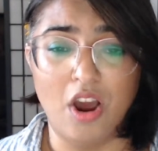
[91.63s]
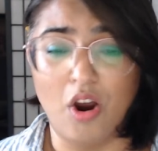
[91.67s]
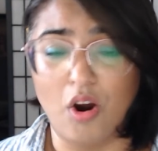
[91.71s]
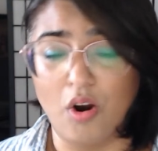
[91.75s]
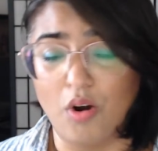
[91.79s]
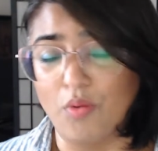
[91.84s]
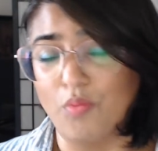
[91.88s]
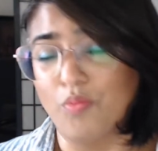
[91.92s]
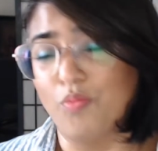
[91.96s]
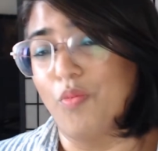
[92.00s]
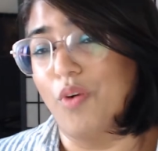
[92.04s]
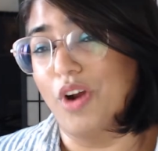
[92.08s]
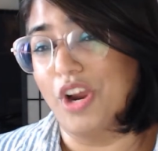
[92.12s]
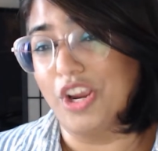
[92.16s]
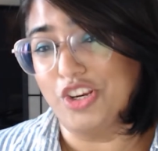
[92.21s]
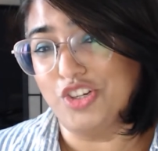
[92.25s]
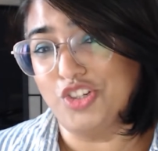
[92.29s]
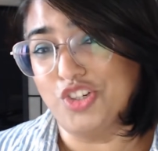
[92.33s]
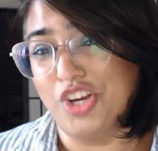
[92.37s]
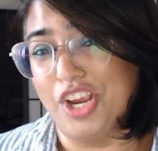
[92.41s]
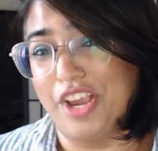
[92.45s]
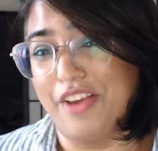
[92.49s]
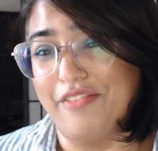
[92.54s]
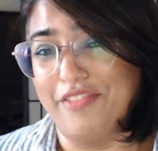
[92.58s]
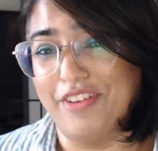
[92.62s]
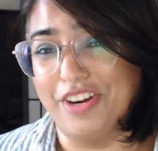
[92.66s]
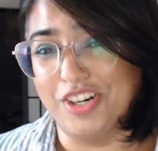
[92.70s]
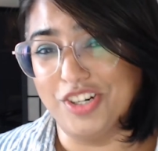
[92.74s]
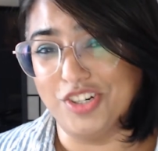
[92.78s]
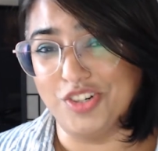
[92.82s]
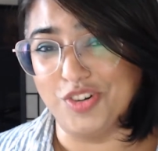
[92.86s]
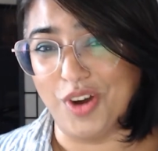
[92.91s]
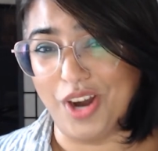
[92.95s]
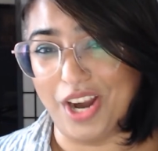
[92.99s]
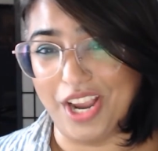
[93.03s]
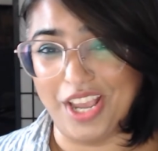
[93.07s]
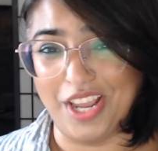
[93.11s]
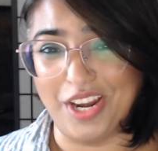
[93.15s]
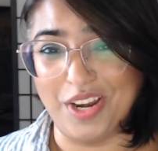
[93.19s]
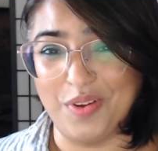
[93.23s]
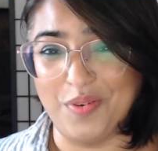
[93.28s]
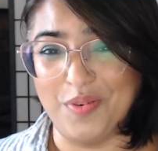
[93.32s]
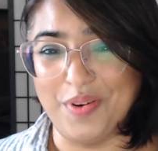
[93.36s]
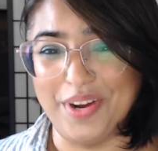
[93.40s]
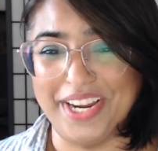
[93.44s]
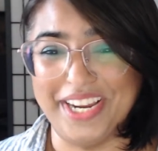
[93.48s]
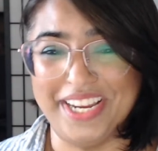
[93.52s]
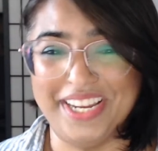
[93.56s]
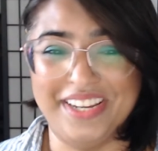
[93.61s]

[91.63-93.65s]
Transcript: or why you should give it a try anyway.